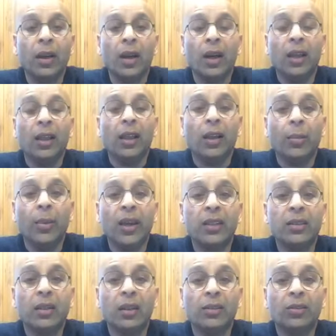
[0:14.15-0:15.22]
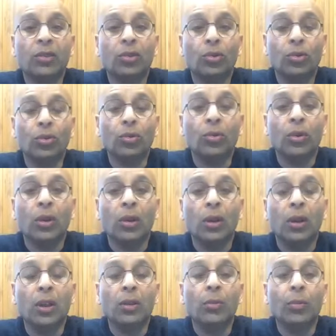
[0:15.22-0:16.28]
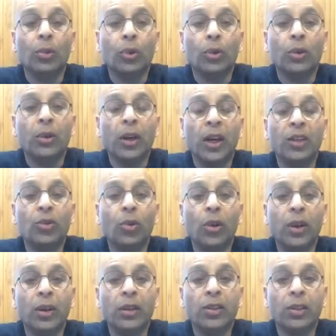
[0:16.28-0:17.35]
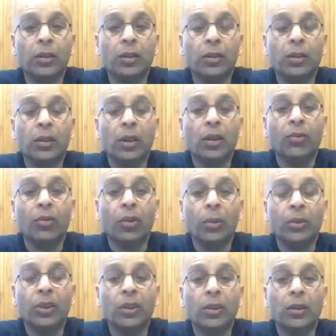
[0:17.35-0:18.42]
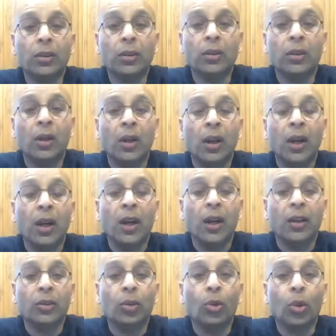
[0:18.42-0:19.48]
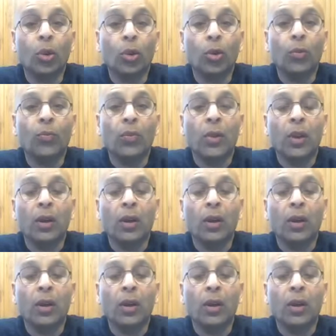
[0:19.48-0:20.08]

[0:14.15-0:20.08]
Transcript: I think it makes sense to learn more, educate each other, learn from each other, and grow